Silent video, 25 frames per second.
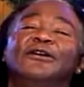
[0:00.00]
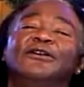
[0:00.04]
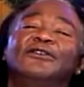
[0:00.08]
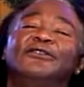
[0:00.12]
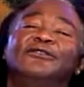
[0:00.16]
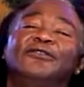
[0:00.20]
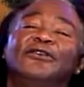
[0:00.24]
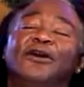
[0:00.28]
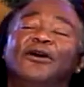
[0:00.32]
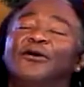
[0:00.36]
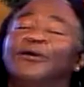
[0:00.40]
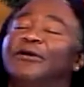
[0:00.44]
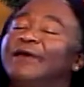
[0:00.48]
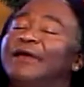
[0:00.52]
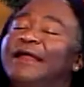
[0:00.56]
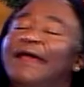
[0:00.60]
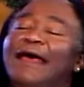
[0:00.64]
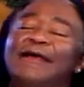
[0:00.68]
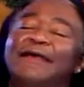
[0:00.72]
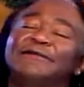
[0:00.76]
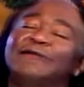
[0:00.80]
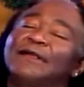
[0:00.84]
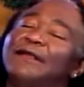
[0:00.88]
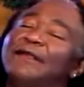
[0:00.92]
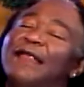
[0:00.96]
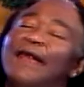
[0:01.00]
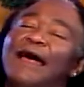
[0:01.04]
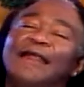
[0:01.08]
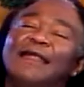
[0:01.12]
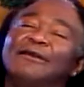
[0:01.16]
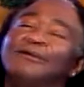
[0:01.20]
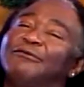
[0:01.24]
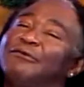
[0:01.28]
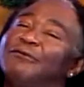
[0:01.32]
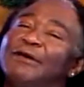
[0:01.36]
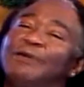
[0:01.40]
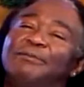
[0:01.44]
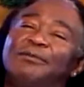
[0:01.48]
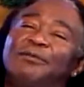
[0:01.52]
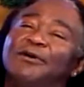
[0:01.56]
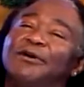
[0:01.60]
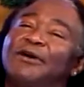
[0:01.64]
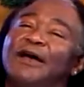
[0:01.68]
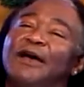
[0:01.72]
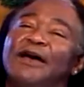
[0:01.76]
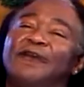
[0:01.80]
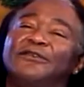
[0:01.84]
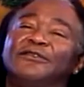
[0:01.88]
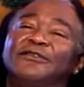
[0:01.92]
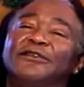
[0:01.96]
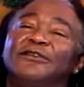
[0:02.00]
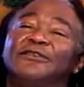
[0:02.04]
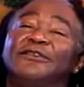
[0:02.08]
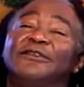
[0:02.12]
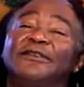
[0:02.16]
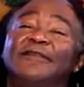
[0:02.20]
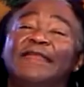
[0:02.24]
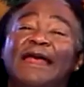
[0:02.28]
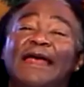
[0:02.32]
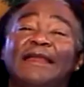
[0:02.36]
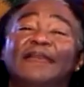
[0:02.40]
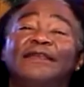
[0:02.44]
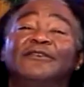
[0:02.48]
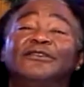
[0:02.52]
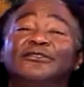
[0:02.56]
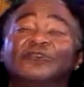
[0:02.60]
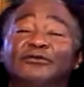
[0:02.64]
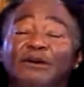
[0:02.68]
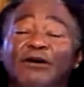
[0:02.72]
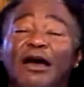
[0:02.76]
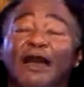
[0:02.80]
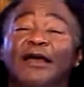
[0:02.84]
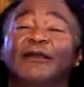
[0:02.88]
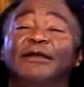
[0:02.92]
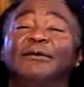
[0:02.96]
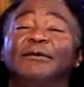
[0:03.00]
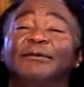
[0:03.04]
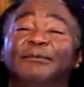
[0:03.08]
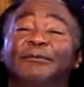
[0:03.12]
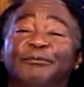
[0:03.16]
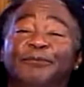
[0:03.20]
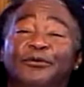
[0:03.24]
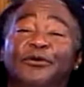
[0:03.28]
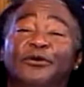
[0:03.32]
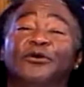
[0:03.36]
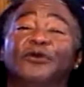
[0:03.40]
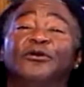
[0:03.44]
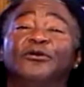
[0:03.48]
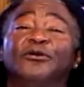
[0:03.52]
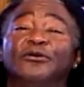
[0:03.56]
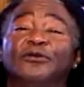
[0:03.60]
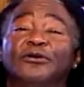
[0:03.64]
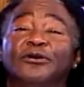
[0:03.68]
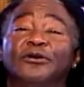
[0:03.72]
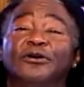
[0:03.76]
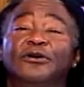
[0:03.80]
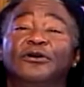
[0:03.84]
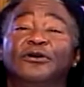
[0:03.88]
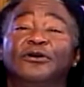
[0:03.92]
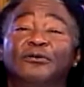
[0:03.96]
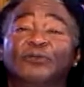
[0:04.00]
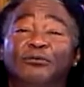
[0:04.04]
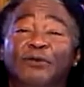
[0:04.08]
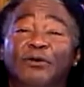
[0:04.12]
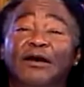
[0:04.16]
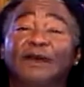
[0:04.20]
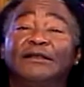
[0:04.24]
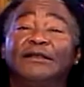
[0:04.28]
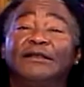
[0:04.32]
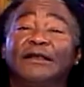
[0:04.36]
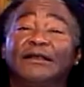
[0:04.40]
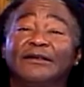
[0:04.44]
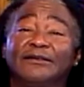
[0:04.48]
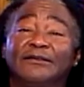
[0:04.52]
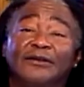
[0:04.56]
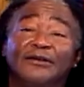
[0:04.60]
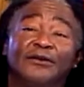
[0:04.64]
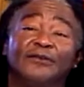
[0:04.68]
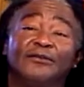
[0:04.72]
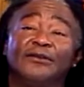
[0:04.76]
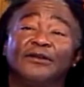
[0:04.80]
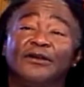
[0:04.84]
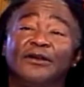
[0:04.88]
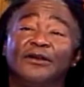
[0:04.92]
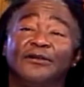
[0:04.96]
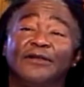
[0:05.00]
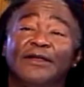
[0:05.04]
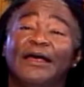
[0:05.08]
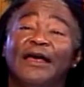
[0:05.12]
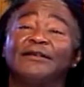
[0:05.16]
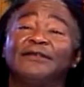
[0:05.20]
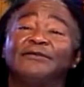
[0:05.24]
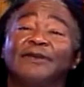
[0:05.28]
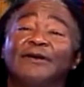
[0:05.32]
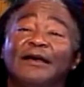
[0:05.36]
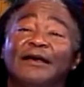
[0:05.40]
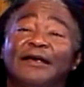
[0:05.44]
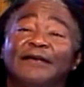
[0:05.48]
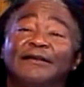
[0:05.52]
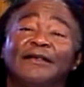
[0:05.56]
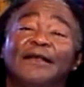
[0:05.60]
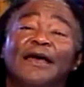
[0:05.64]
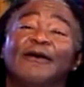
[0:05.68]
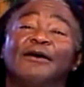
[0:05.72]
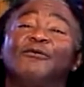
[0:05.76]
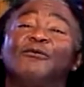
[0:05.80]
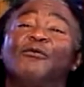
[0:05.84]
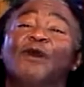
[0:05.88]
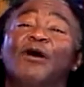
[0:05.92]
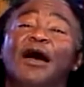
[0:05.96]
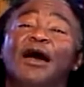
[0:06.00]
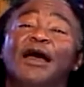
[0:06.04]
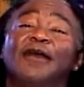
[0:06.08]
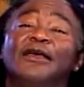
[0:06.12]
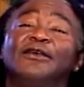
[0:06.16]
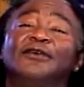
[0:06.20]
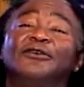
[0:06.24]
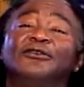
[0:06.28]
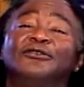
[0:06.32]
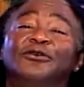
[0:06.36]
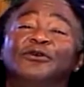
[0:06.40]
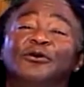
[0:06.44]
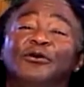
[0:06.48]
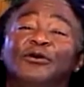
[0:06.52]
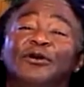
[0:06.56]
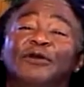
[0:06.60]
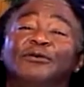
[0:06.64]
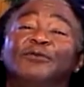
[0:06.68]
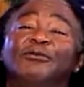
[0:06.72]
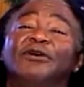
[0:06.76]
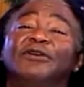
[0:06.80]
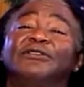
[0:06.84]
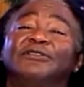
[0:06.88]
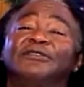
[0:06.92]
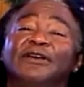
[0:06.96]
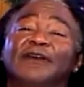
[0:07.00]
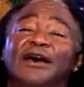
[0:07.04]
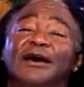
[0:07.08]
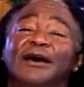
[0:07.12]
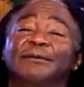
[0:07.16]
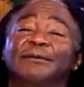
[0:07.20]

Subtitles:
So it has a lot of repercussions in that he's trying to pull with it. So, that's it's like, why are you doing? What's up?